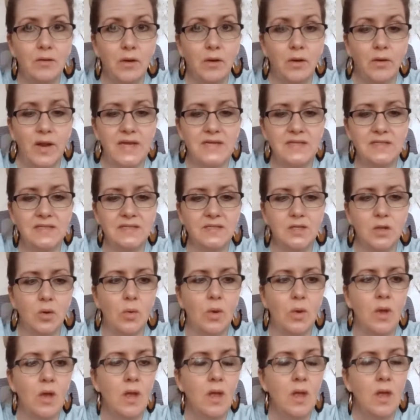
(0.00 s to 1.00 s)
All right.
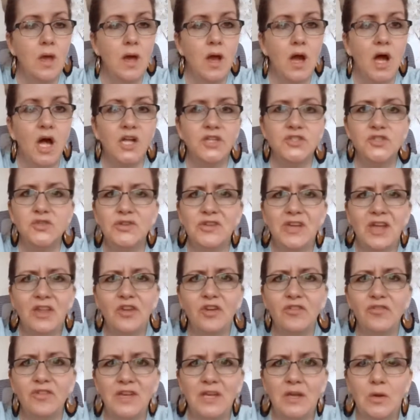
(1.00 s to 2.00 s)
So I'll do
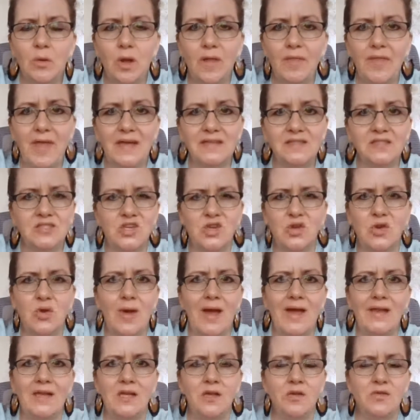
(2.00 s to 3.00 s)
another video on that so you know
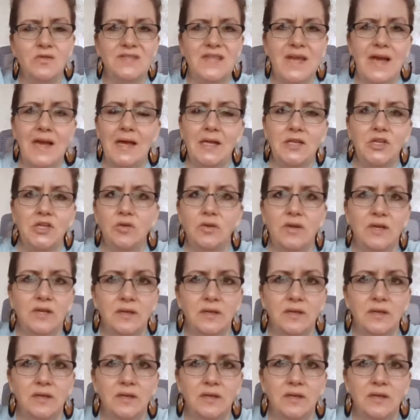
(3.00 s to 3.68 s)
how to use that, and